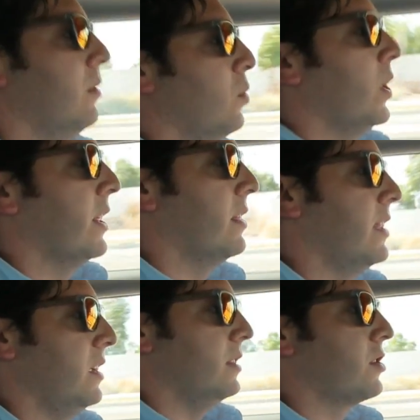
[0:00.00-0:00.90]
with
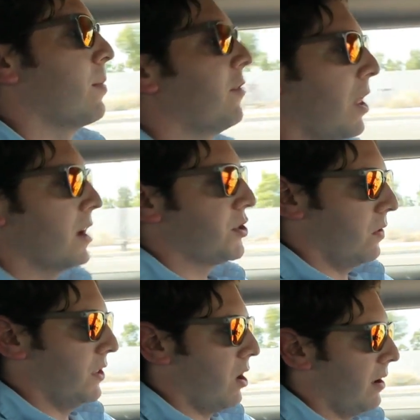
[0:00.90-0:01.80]
the turbo Veloster
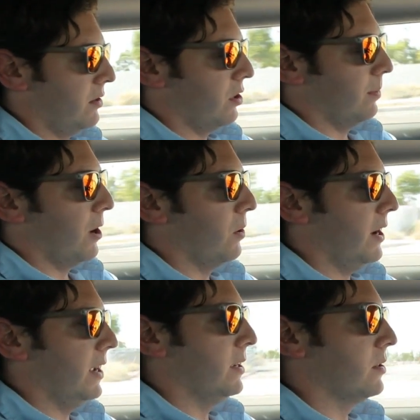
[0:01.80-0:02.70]
over the non-turbo
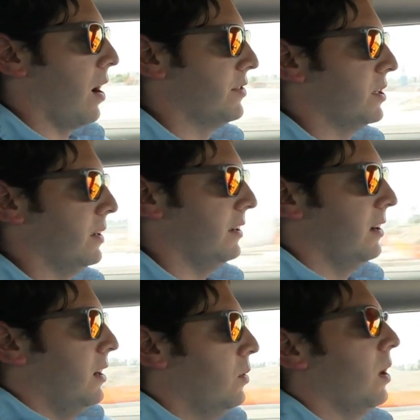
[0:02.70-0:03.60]
is obviously,
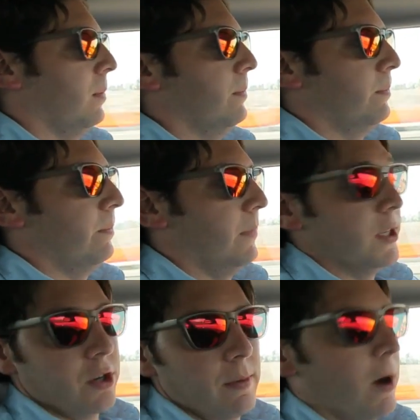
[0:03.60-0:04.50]
well,
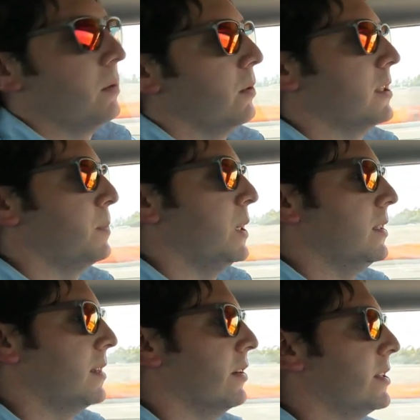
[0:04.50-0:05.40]
the turbo, let's be
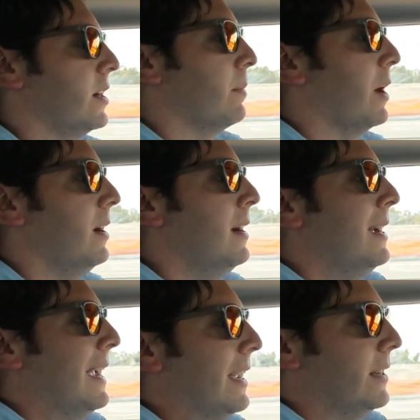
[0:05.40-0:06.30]
serious here, but
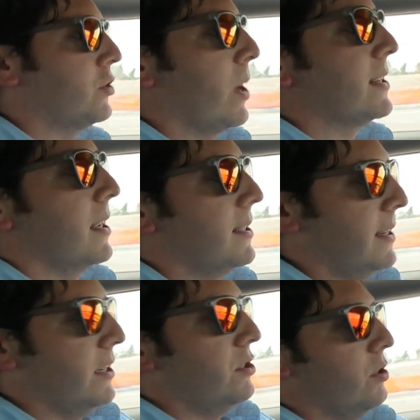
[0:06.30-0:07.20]
it translates
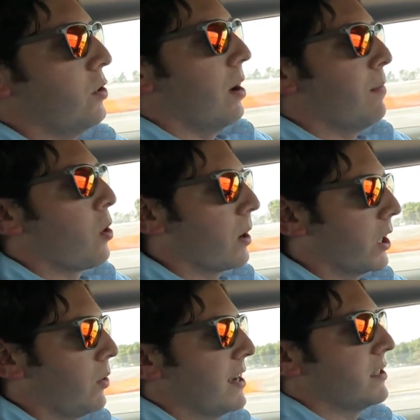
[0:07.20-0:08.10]
into a more
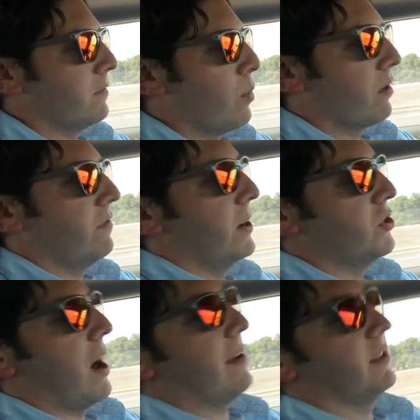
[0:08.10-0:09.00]
aggressive, more fun
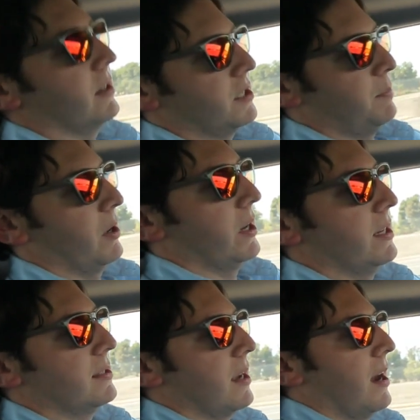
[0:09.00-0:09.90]
driving
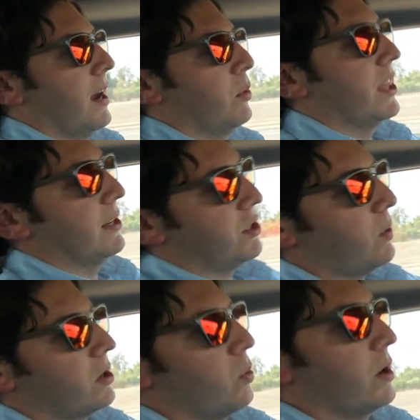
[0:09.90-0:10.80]
experience. With that
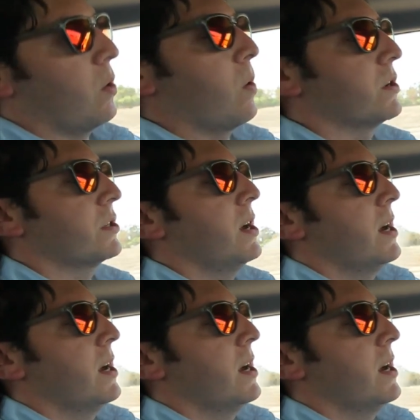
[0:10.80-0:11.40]
201 horse,